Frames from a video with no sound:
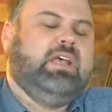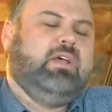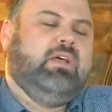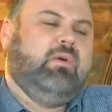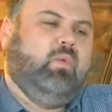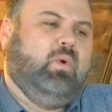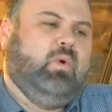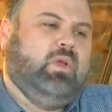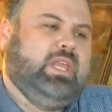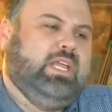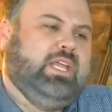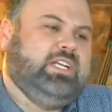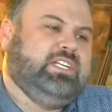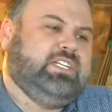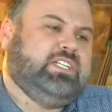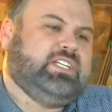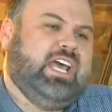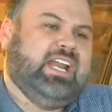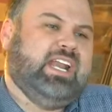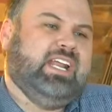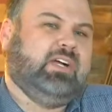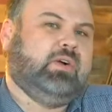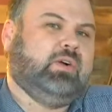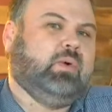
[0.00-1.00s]
where they just
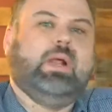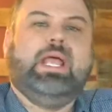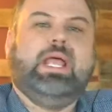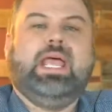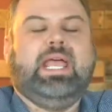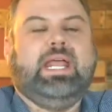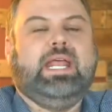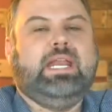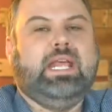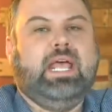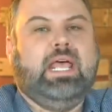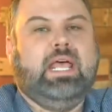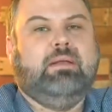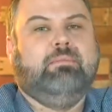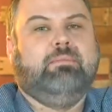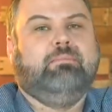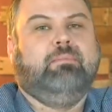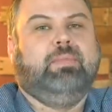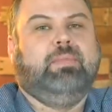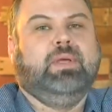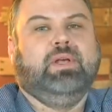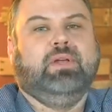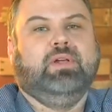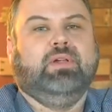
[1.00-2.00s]
kind of grade and
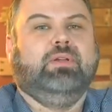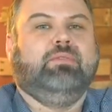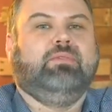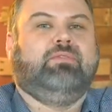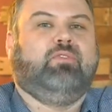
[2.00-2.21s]
build